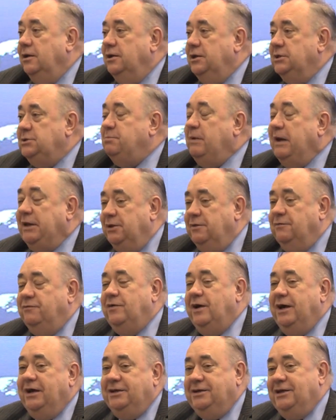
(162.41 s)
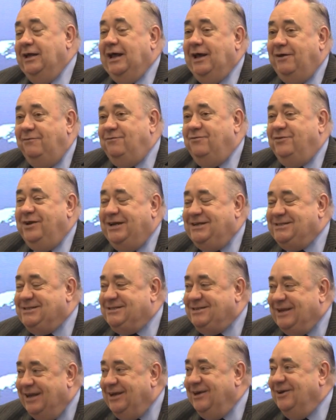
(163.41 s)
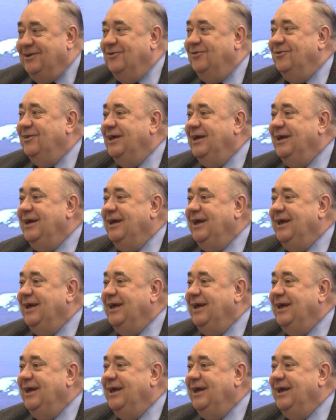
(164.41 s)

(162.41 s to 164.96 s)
despite the fact that every single